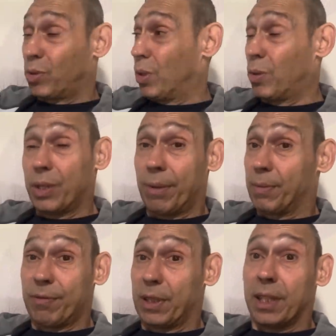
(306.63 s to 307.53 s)
well,
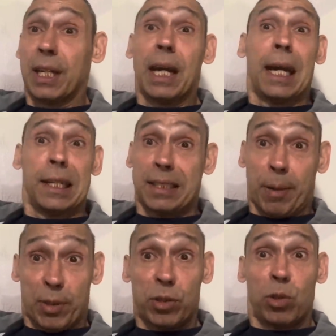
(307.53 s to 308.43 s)
and it's
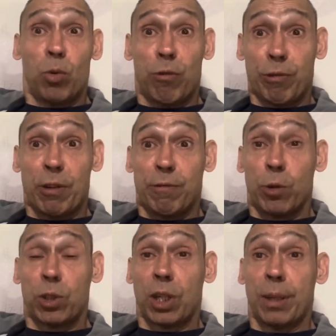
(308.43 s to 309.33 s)
happened 2 or 3 or
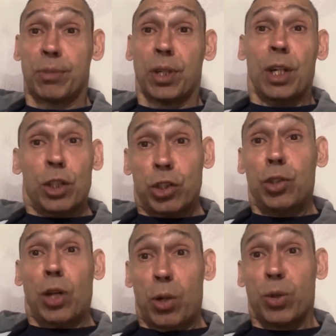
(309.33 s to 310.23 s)
4 times. Do you
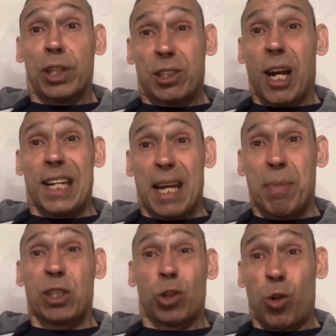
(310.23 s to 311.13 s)
know the
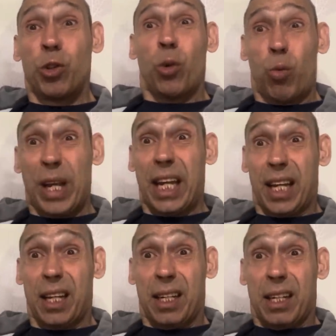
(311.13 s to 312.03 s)
dynamics on the
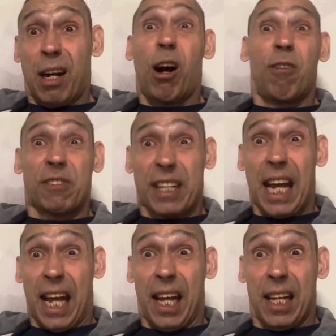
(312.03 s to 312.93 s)
wing after
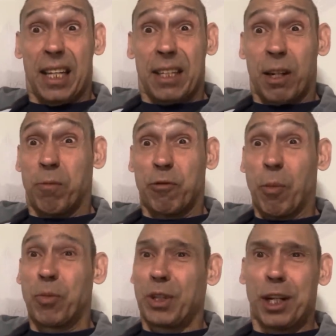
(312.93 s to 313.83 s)
that?
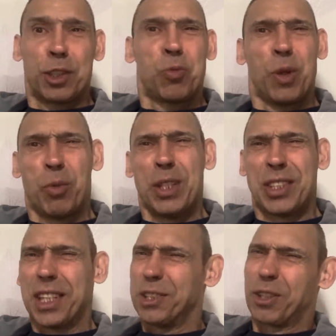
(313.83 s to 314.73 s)
When you
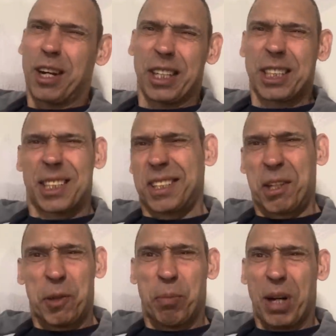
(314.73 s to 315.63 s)
see, you're kind of
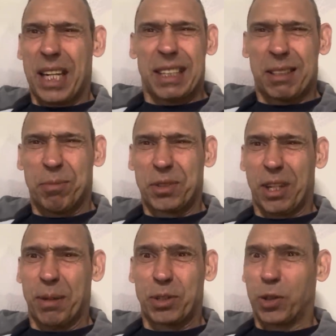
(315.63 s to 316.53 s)
sickened by it
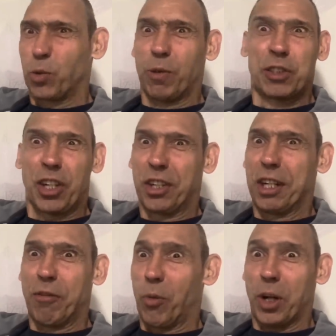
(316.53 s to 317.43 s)
sometimes, because all of a sudden
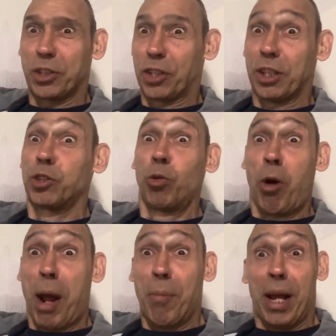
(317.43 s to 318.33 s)
everyone starts, "You
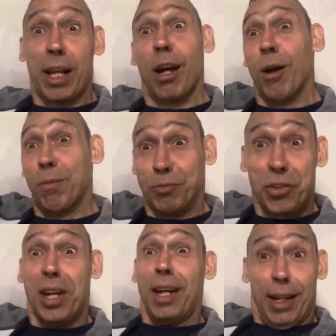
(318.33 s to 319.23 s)
right, mate? Do
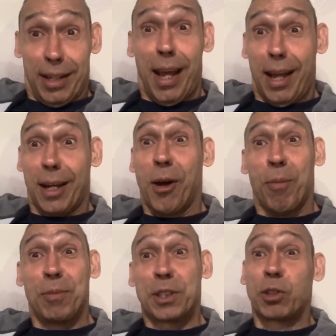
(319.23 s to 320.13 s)
you
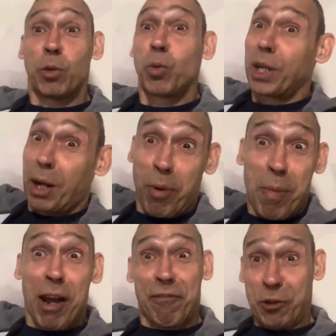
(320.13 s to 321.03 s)
want to come on
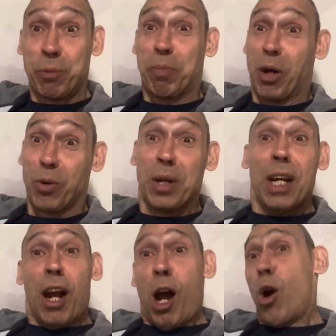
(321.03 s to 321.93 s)
my food boat?
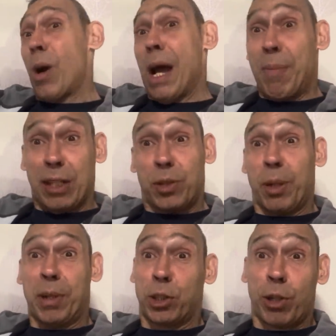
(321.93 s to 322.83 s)
Oh, how about doing a
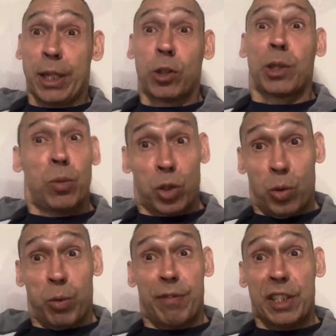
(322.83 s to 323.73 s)
bit of training?" Because he was good
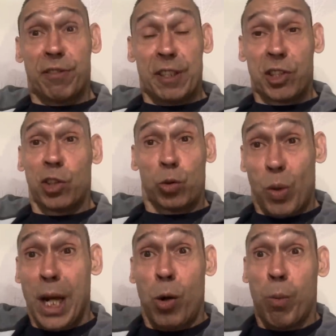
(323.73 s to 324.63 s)
with his fist as
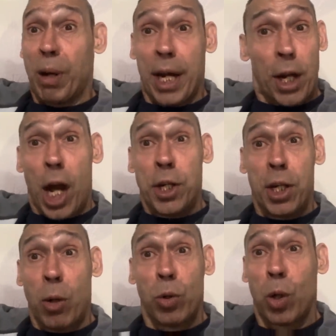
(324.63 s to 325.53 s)
well, but an
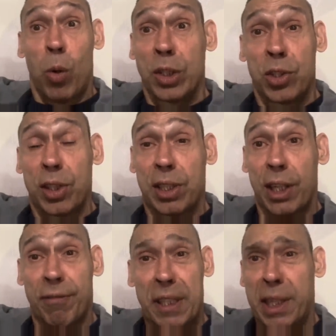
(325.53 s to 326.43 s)
unknown quantity. I
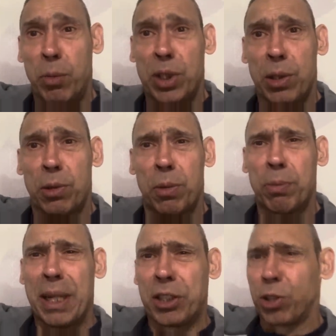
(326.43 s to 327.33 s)
think he was a
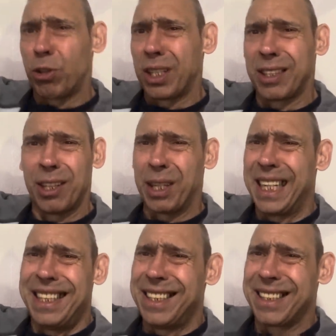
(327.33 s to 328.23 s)
major drug dealer
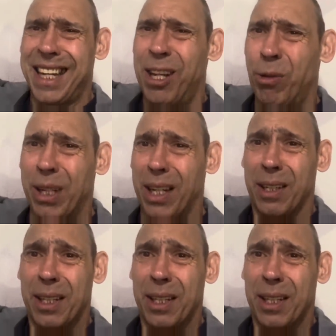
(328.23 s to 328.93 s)
in his area.